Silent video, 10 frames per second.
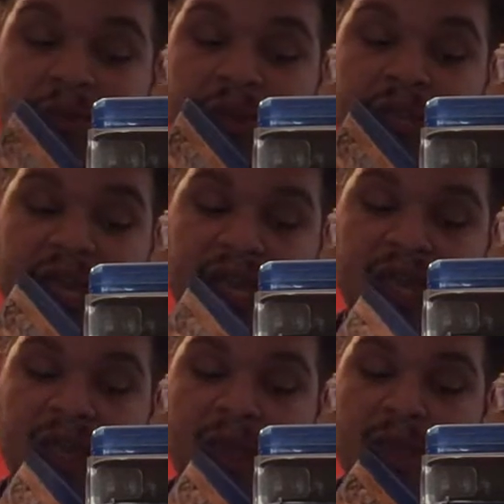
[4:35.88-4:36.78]
4K
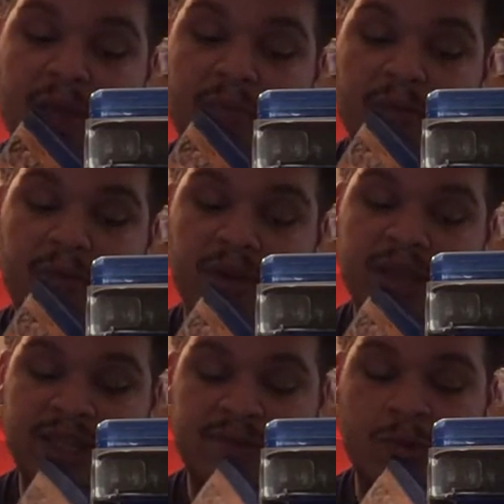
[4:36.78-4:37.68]
before
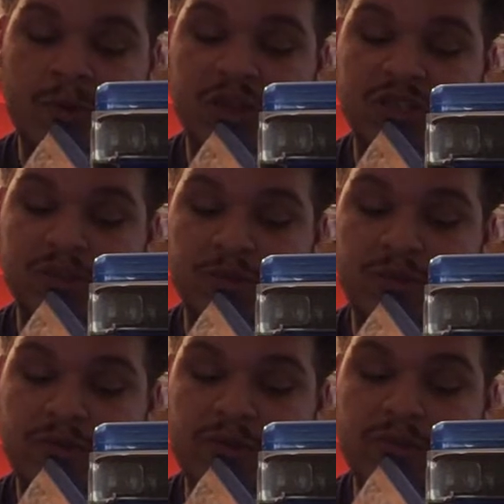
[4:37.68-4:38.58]
I even watch the
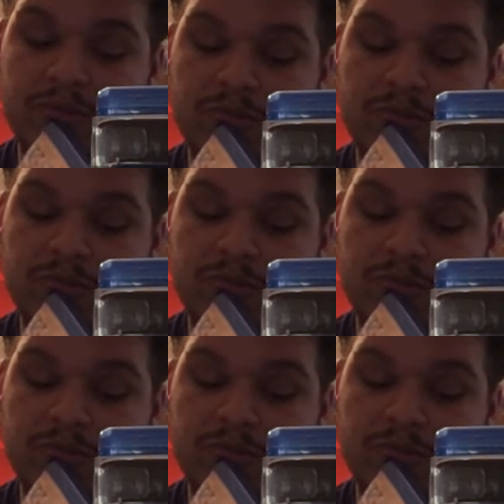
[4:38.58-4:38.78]
movie.